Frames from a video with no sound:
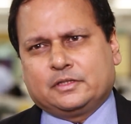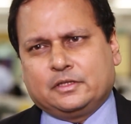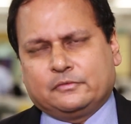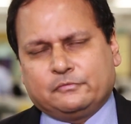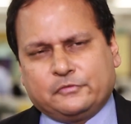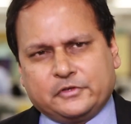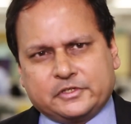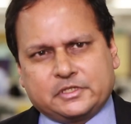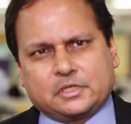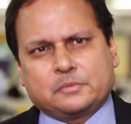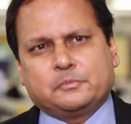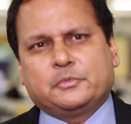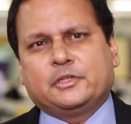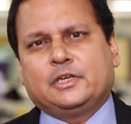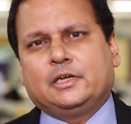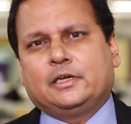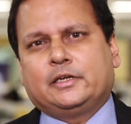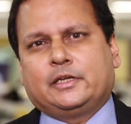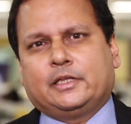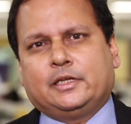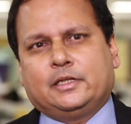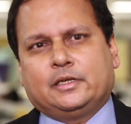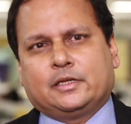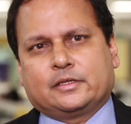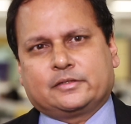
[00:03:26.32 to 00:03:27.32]
the
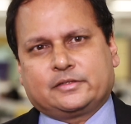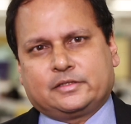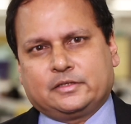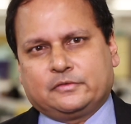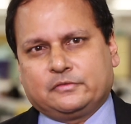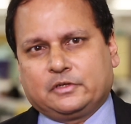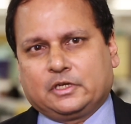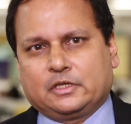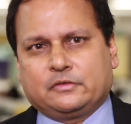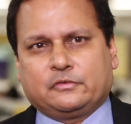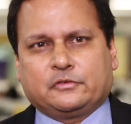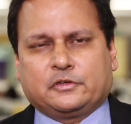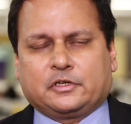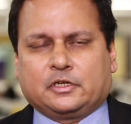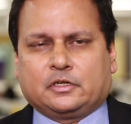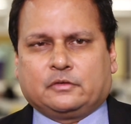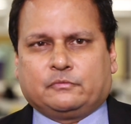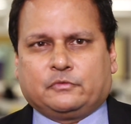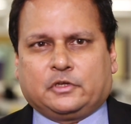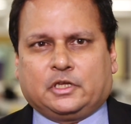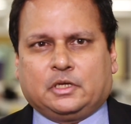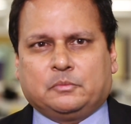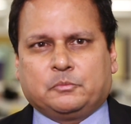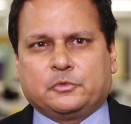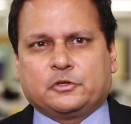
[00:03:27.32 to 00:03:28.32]
visibility in a
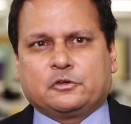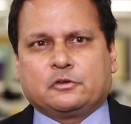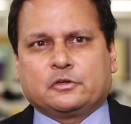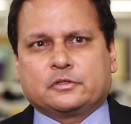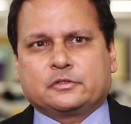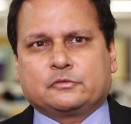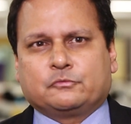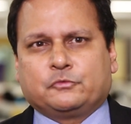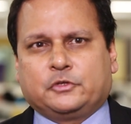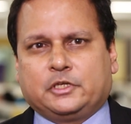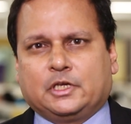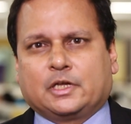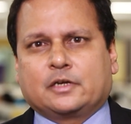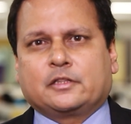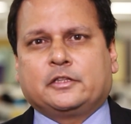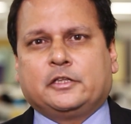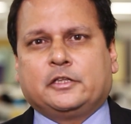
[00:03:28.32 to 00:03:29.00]
significant way because we are